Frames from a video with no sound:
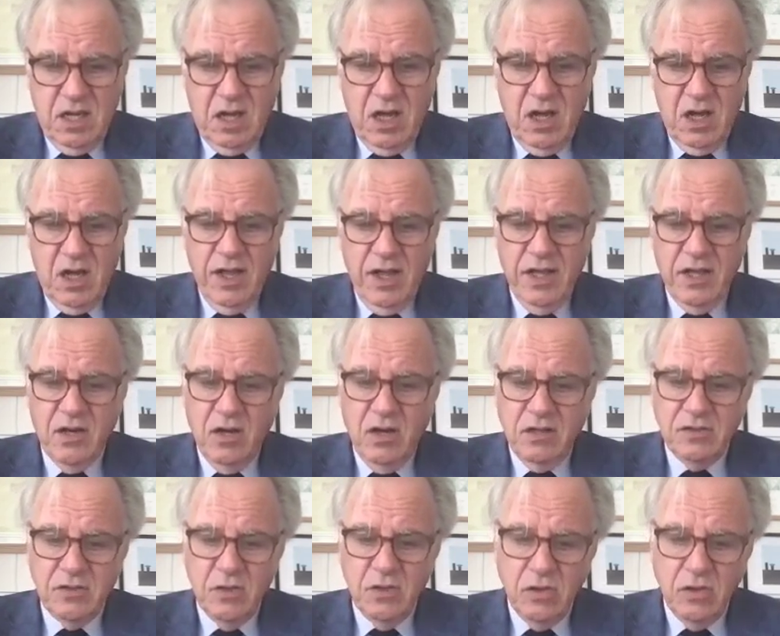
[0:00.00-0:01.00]
And
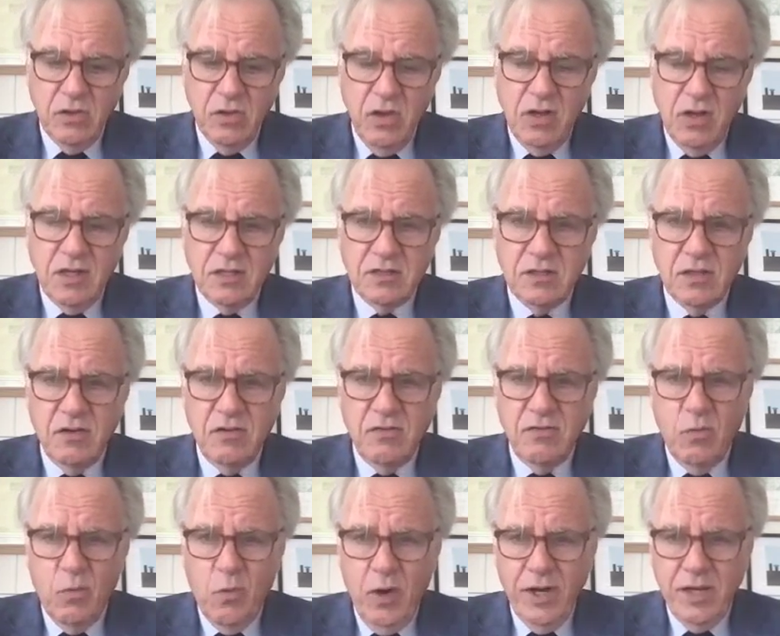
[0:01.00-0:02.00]
also loss
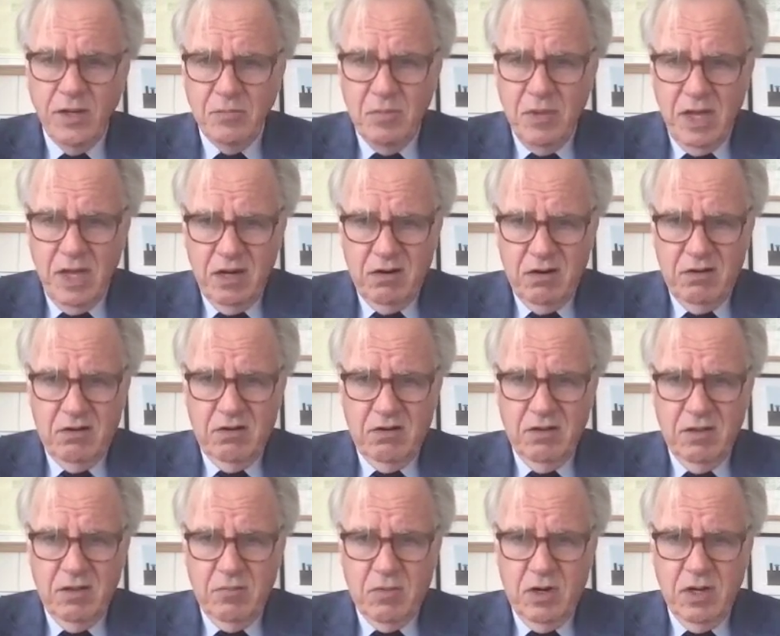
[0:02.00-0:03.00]
of white matter
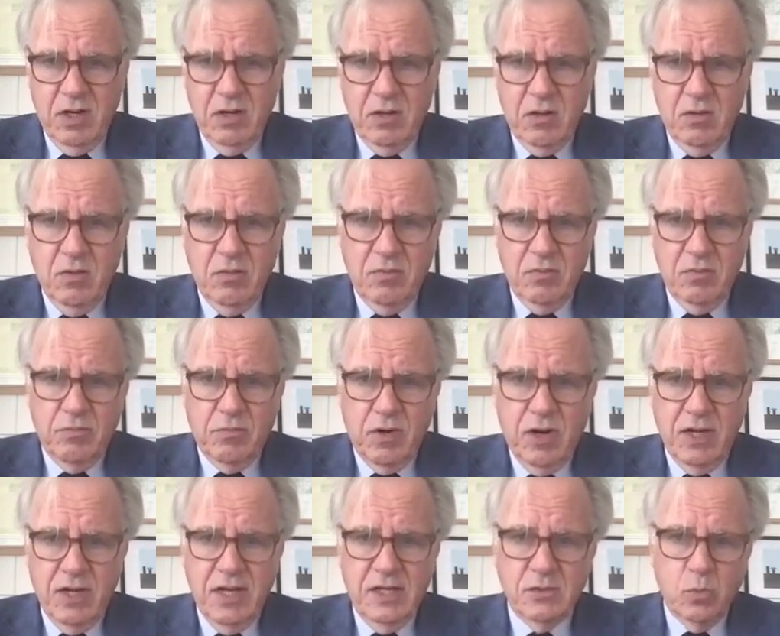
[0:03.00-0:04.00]
of the brain. The
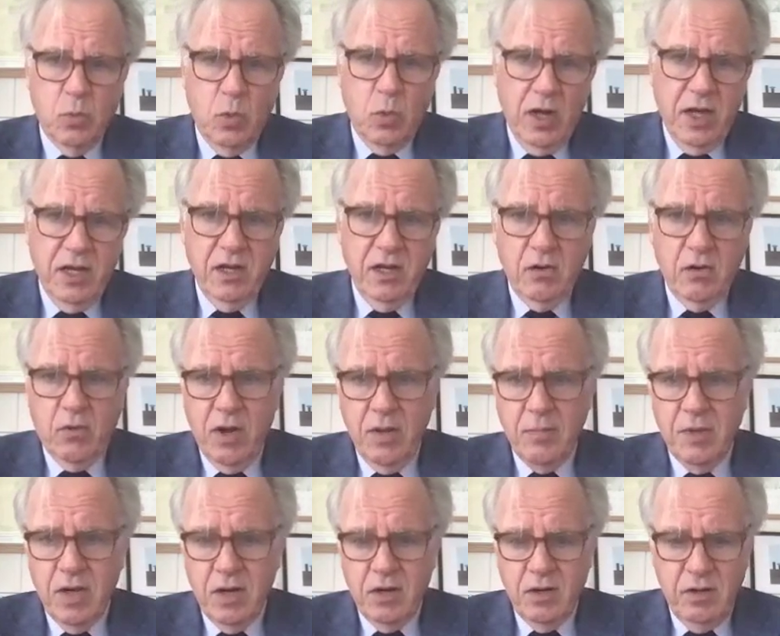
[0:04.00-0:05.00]
brain has white and gray
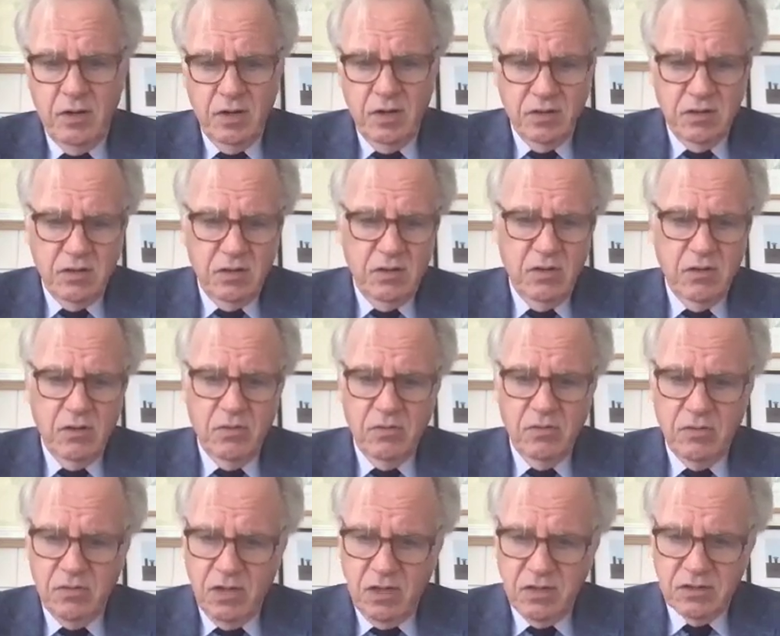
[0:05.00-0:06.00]
matter, and the
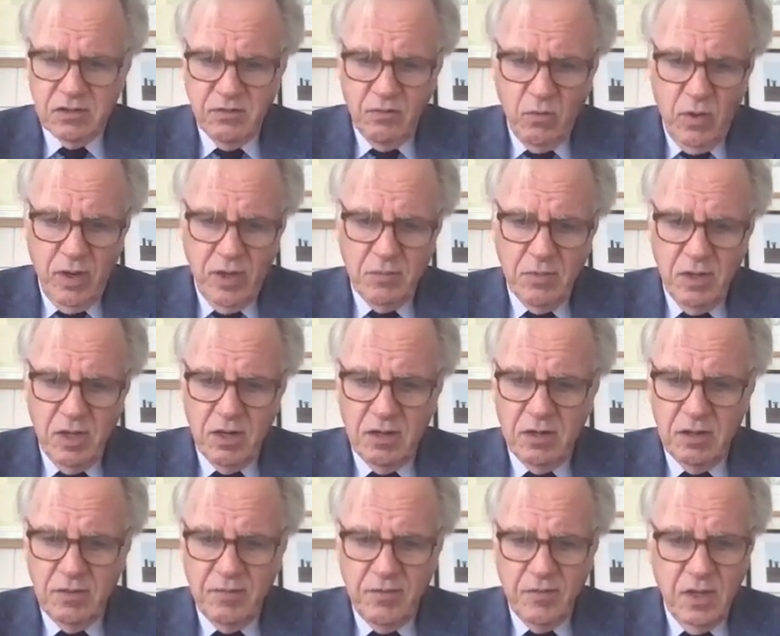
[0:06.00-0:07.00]
loss of white
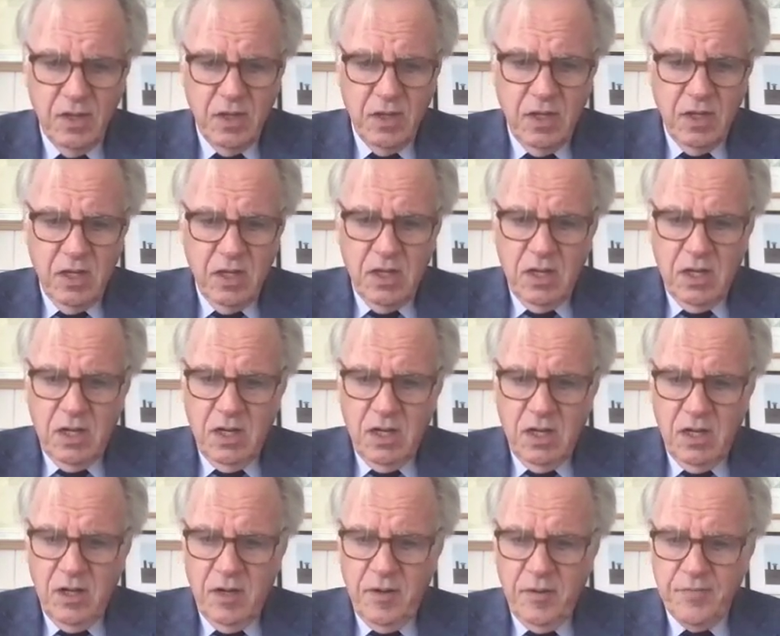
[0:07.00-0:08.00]
matter
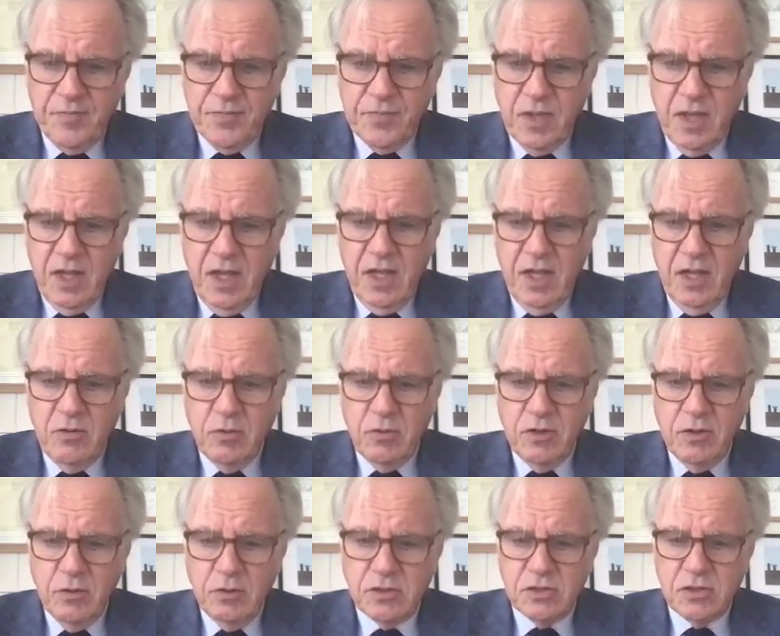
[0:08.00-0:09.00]
and
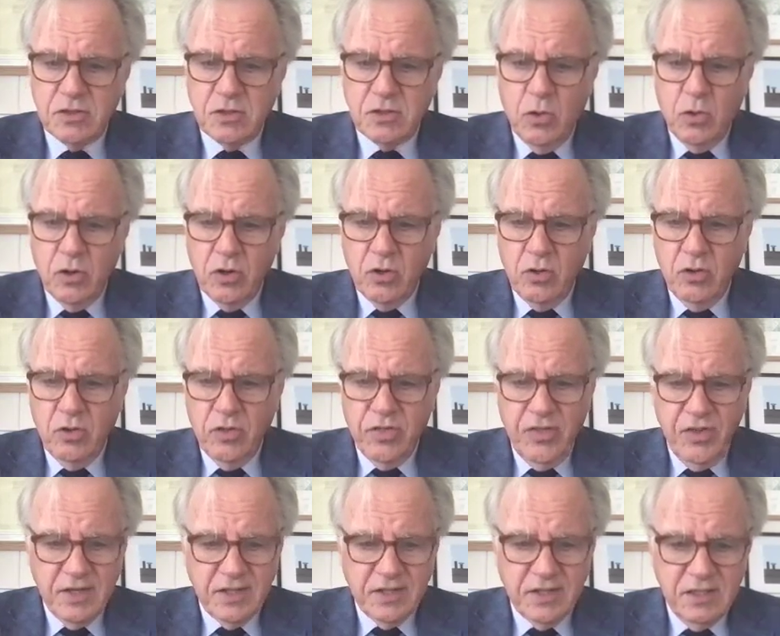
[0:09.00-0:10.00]
reduced cortical
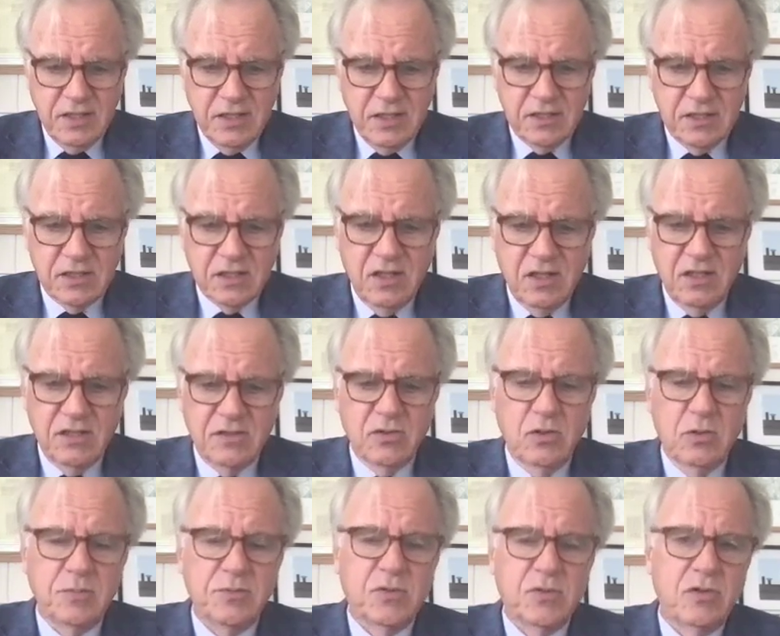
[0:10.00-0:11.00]
thickness
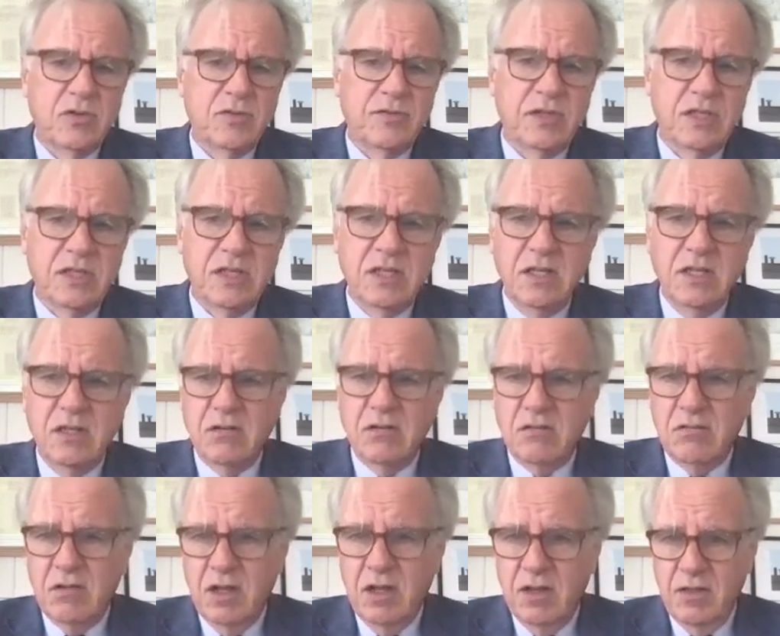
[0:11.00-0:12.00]
also observed
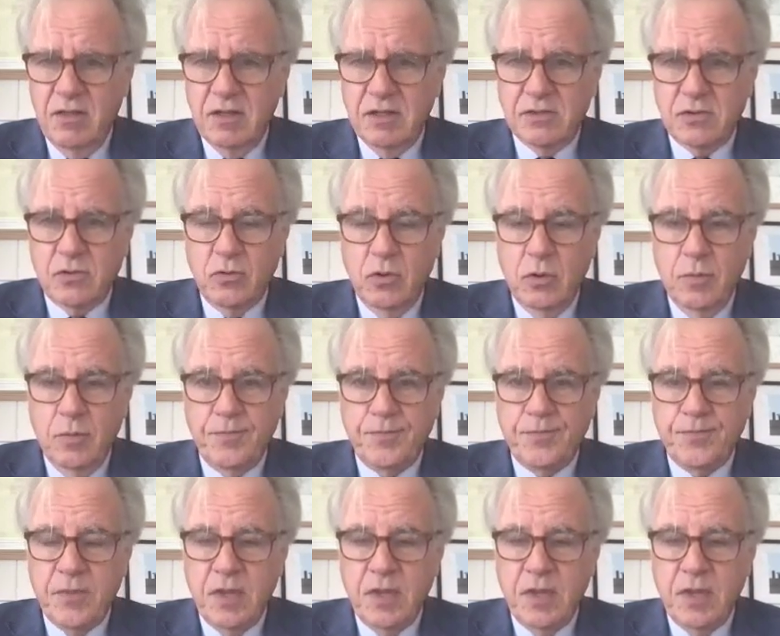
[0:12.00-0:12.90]
in this group.